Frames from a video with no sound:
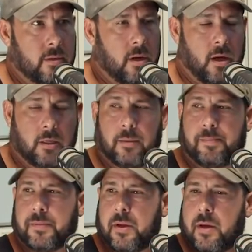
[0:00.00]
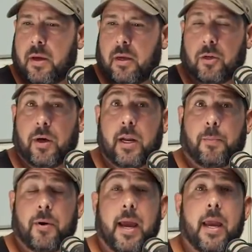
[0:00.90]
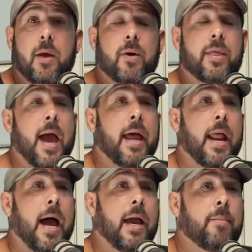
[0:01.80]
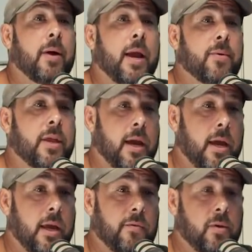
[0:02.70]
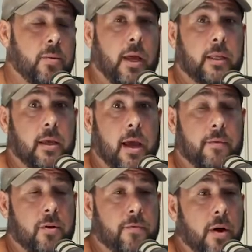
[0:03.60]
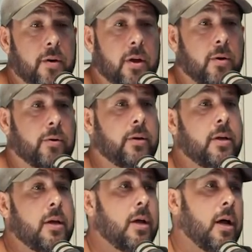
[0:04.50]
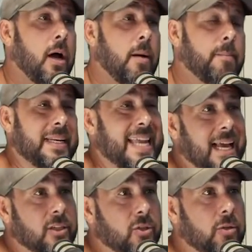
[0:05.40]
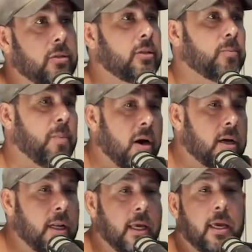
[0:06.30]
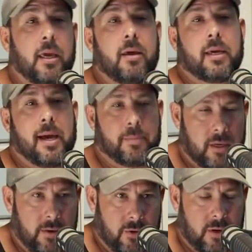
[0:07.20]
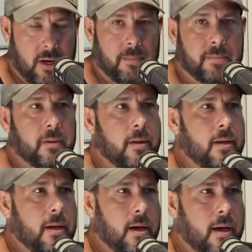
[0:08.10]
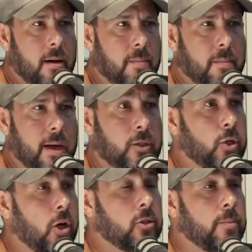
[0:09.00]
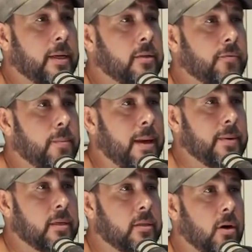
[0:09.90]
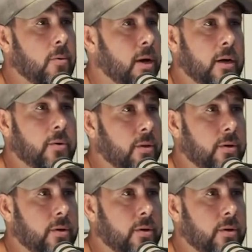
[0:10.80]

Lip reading: Awesome. So hit up Renae at I am Renae with an A if you would like to have your very own bedazzled, sparkly Captain Evil cup. And she also makes them for babies, or we're not doing